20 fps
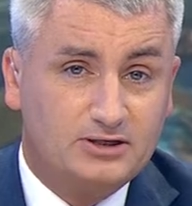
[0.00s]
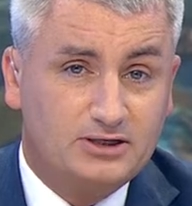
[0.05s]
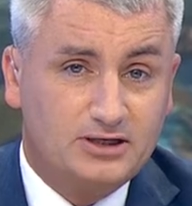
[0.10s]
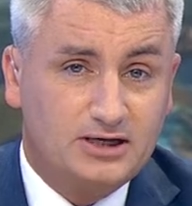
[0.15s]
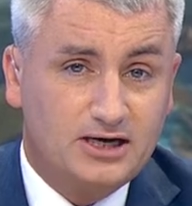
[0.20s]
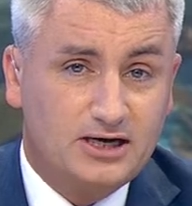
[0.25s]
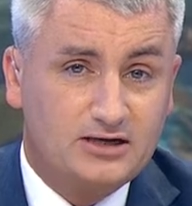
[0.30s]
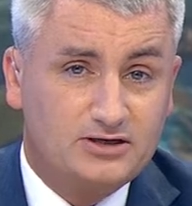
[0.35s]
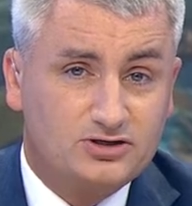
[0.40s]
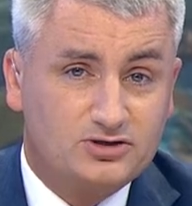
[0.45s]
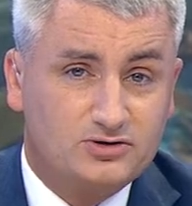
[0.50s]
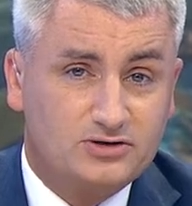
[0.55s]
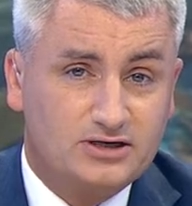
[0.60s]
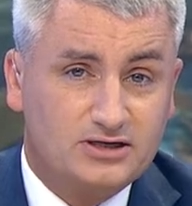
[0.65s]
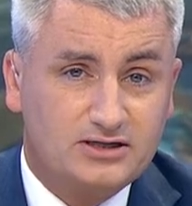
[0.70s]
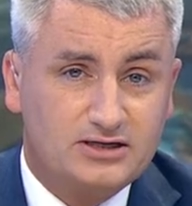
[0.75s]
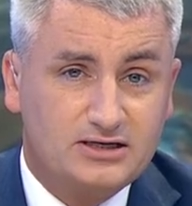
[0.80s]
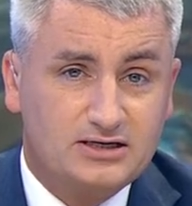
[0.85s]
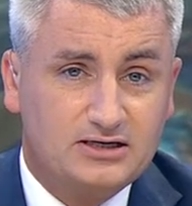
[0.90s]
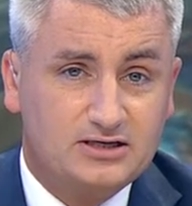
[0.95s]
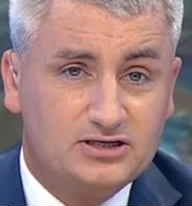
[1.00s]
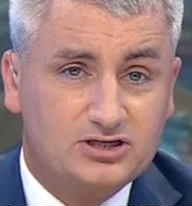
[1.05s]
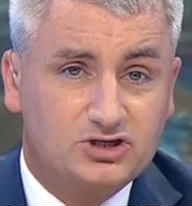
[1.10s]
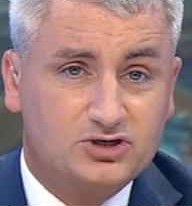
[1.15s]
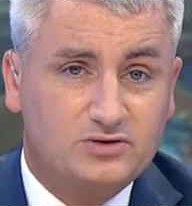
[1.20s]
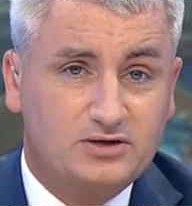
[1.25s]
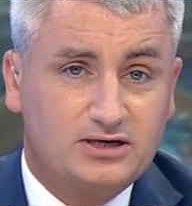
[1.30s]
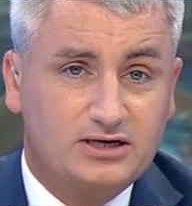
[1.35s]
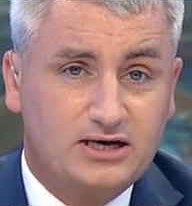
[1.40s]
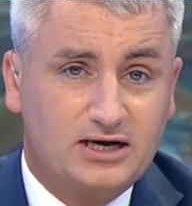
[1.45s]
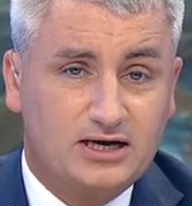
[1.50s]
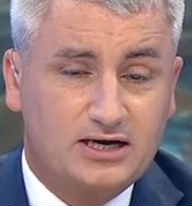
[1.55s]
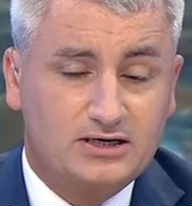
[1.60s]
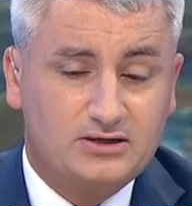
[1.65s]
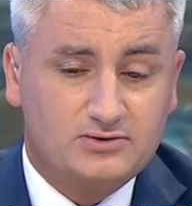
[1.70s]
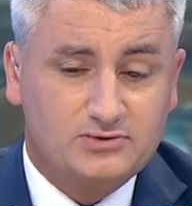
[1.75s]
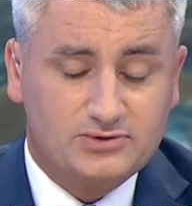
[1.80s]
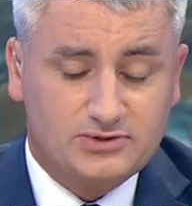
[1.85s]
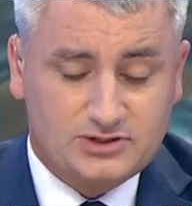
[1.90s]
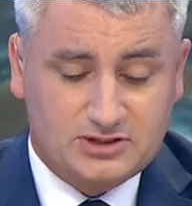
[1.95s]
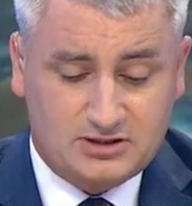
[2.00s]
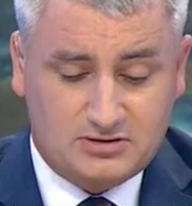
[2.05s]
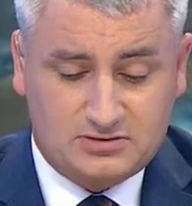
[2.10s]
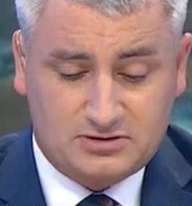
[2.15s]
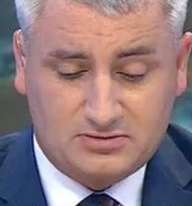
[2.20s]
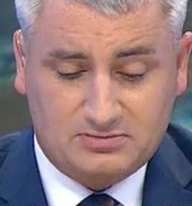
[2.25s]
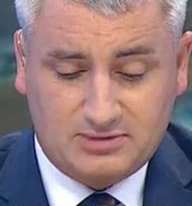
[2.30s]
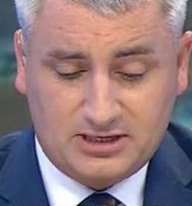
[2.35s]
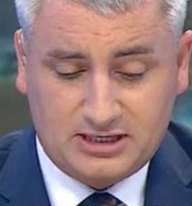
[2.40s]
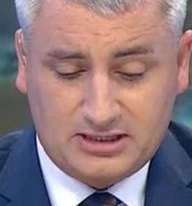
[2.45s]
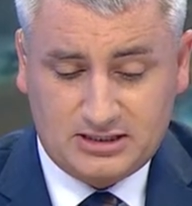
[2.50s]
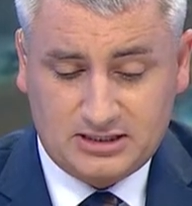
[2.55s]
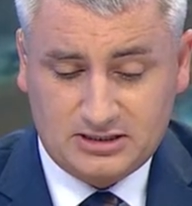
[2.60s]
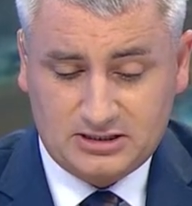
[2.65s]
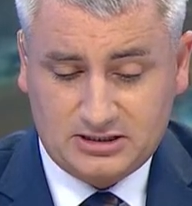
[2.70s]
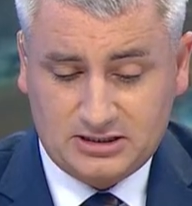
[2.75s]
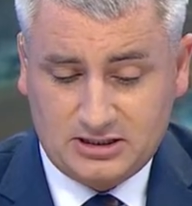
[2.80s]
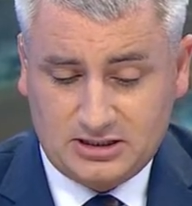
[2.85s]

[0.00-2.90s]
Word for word: entering the industry and also to make it